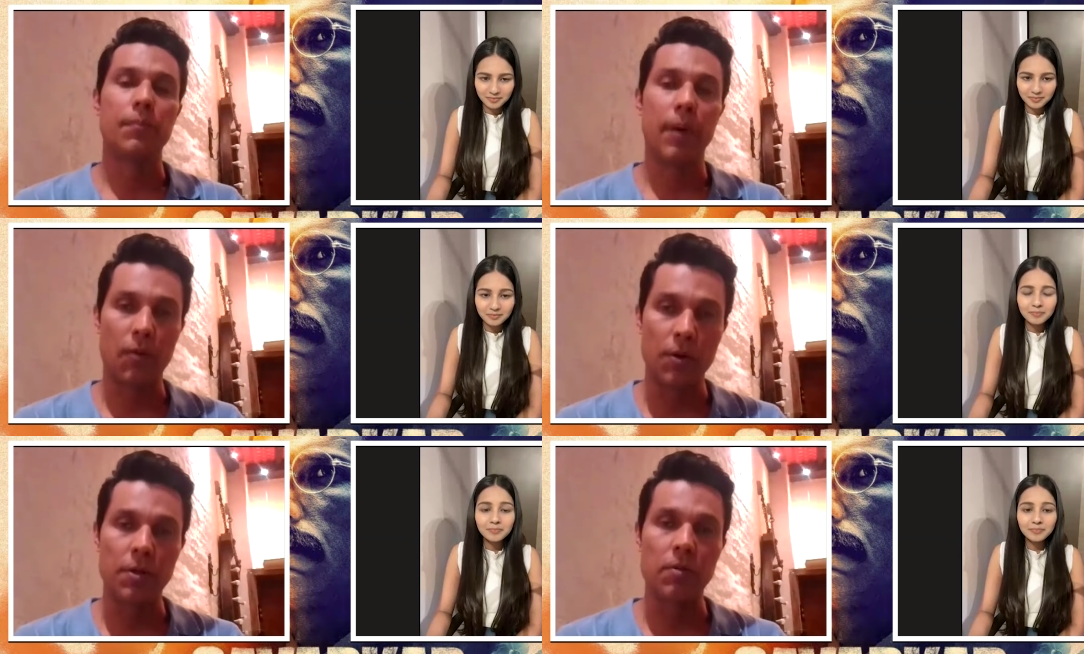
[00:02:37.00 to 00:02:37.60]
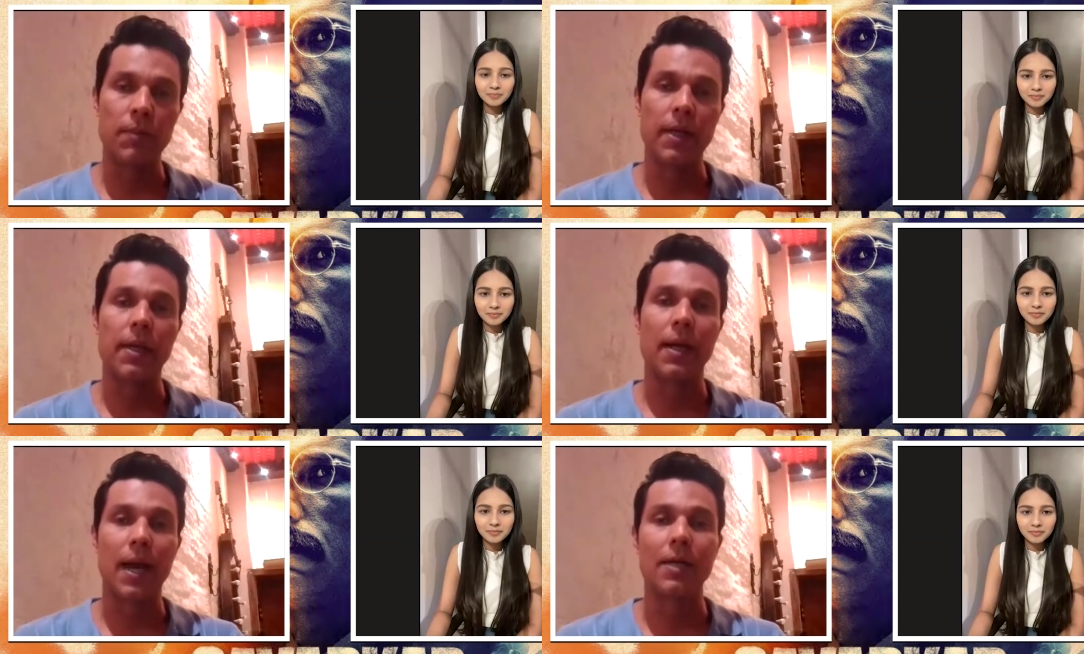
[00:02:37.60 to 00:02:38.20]
Speaker 1: wanted to make
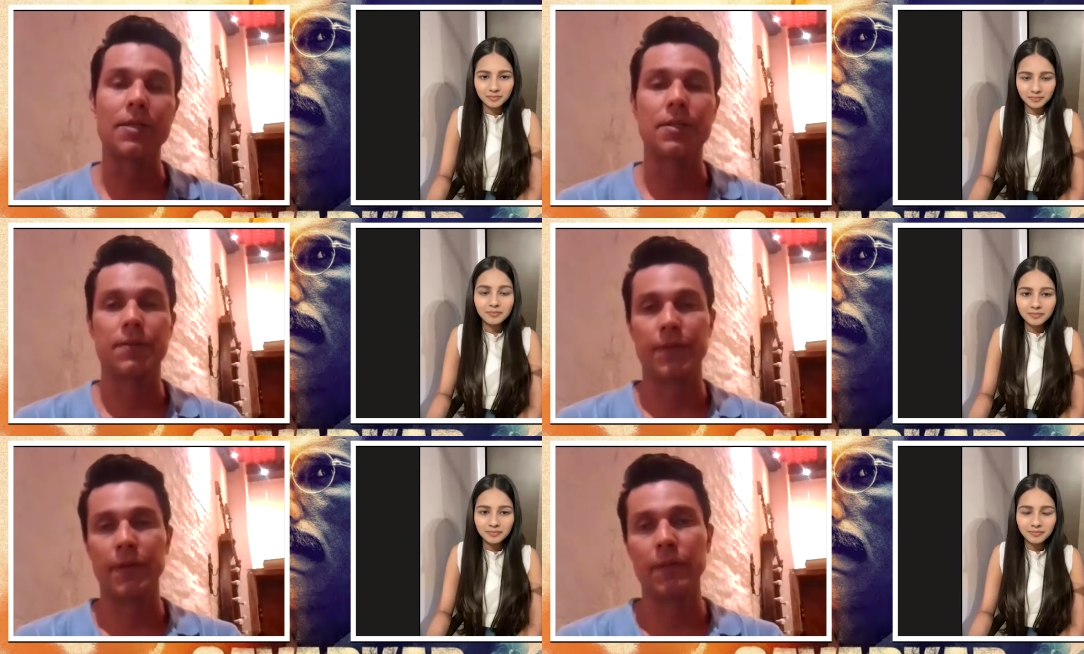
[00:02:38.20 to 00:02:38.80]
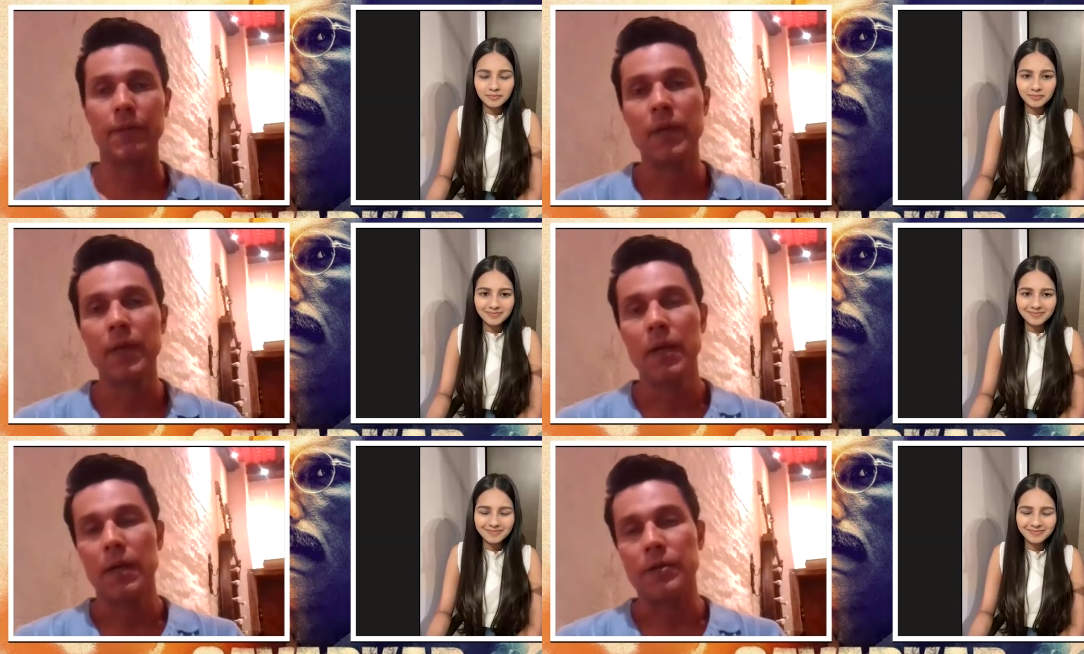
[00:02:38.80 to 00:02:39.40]
a large film,
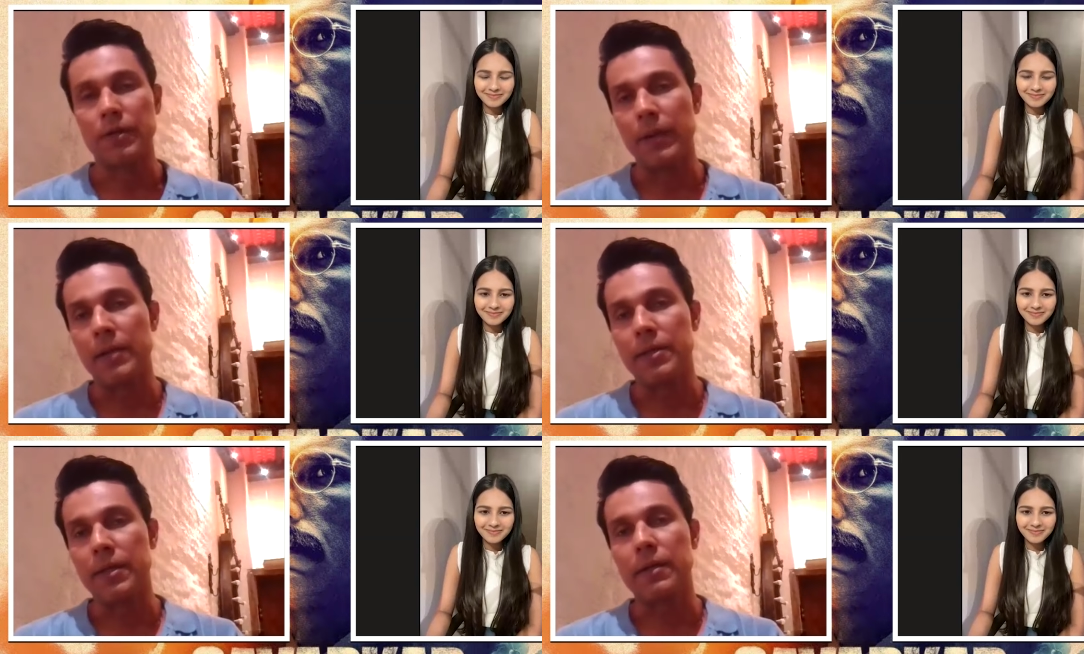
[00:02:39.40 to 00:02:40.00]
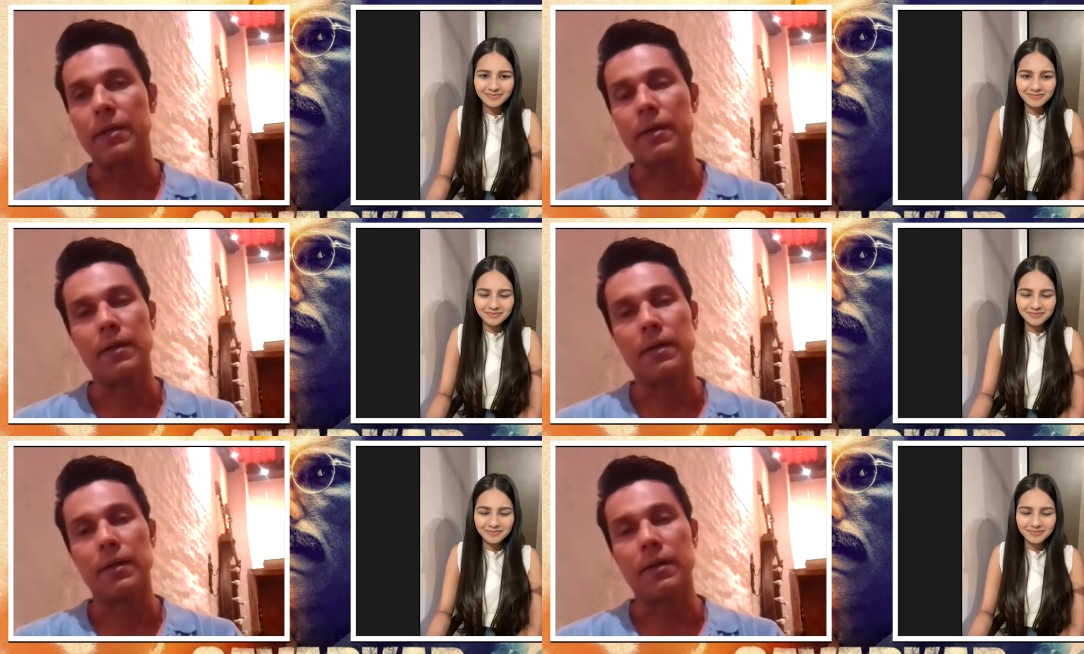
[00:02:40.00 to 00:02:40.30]
a dramatic